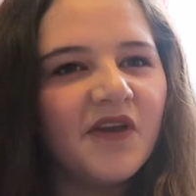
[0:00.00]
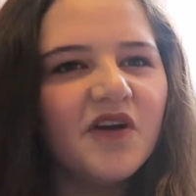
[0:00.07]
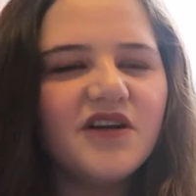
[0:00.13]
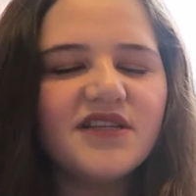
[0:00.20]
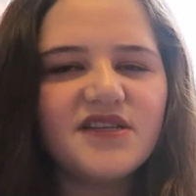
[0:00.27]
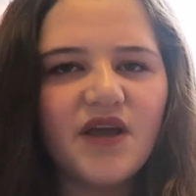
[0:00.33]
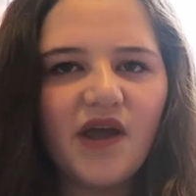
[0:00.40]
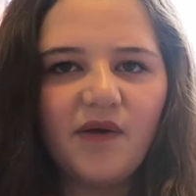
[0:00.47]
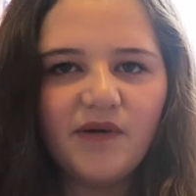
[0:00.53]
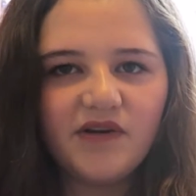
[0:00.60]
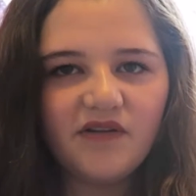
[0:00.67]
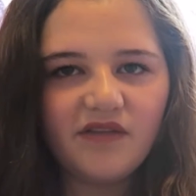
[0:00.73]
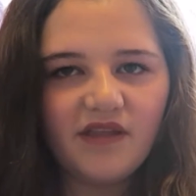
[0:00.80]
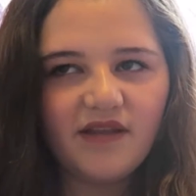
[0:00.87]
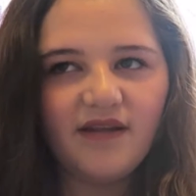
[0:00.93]
Also,
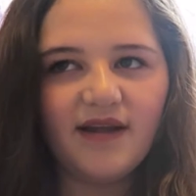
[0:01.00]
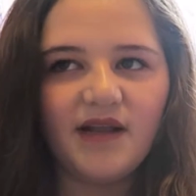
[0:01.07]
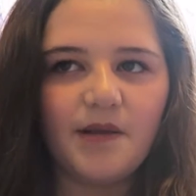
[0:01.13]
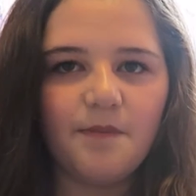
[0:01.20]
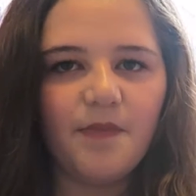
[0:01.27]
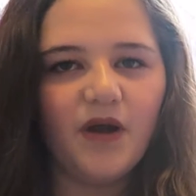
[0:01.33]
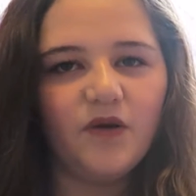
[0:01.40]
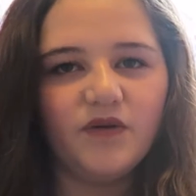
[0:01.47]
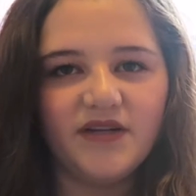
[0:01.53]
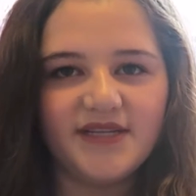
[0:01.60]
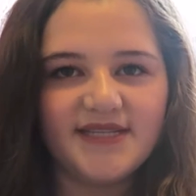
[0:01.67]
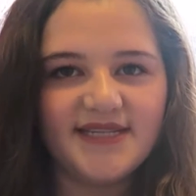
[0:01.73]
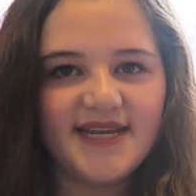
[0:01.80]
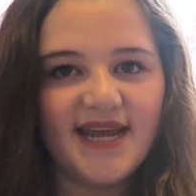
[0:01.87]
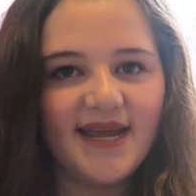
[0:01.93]
another like
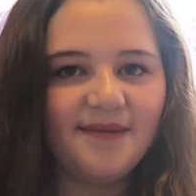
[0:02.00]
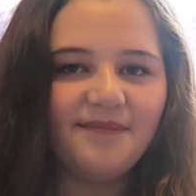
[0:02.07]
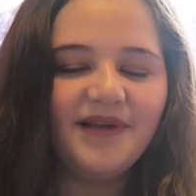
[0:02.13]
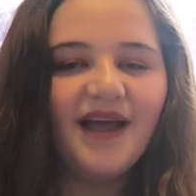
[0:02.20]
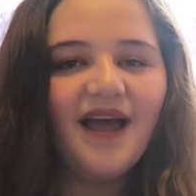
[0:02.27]
bonus tip